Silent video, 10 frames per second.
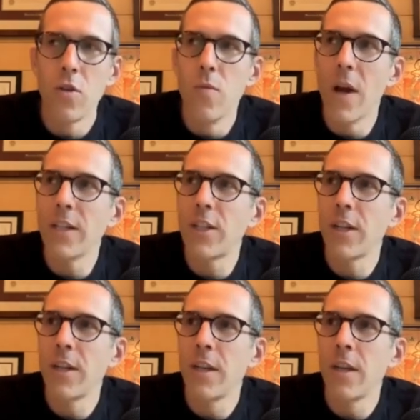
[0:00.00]
you
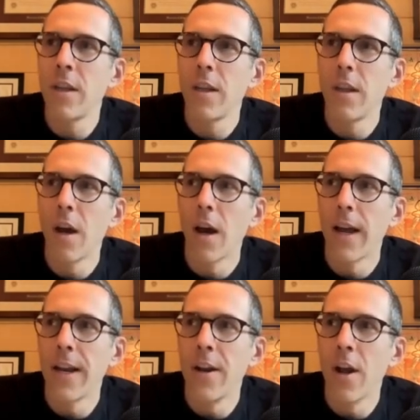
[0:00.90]
mentioned in
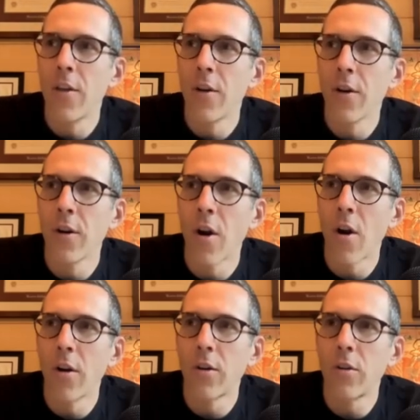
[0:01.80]
another
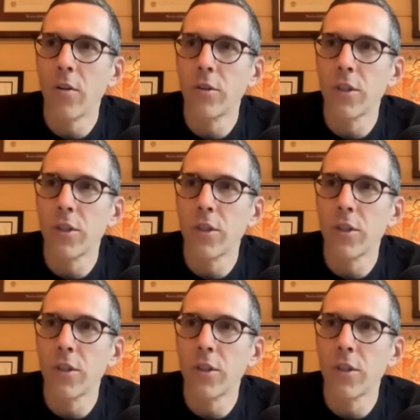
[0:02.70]
article,